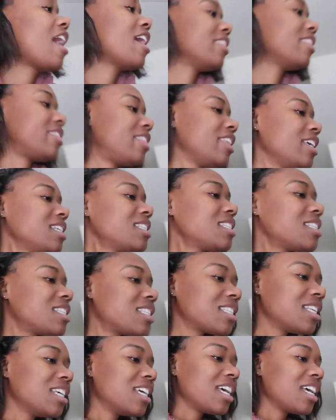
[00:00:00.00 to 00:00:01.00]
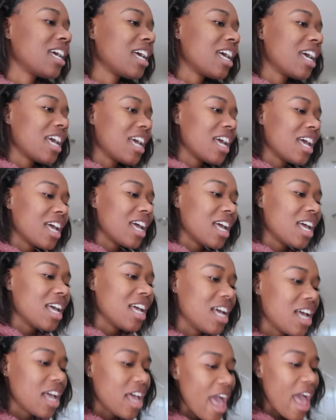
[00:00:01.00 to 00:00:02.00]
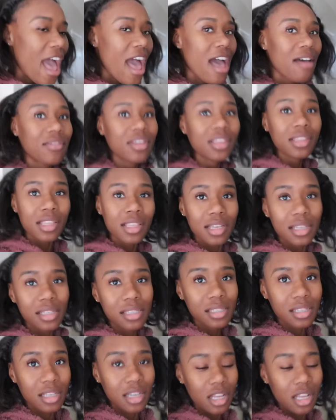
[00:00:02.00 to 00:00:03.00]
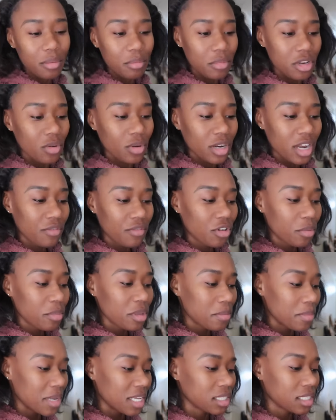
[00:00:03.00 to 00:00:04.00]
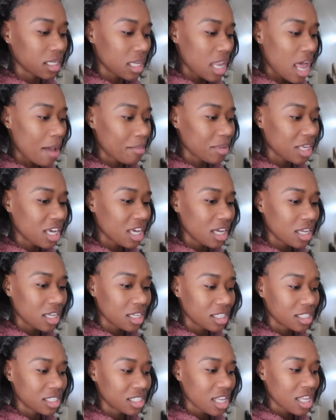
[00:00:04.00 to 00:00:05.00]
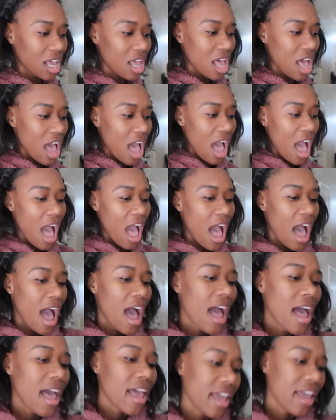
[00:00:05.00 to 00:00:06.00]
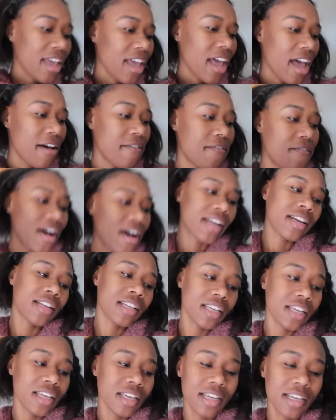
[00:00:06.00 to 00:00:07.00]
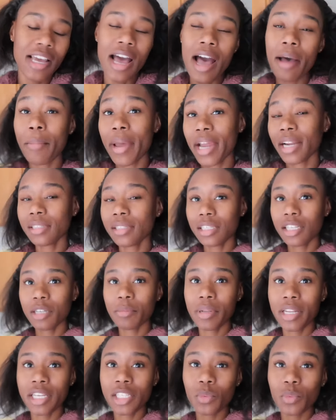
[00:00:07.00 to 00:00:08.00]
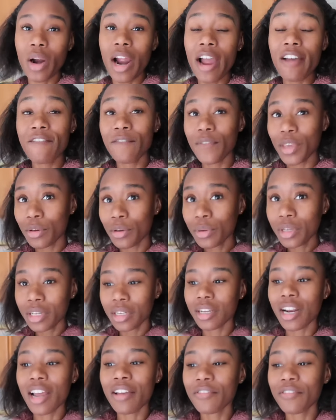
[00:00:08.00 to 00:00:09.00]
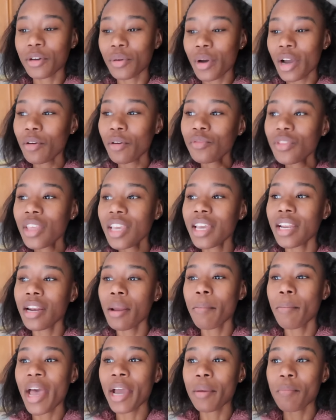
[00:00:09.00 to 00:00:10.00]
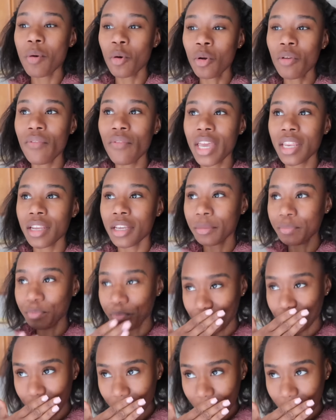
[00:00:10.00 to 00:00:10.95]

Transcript: this, having this and him doing that for me means a lot because I have finally got back into a place where I feel good, I feel healthy, and I'm back motivated.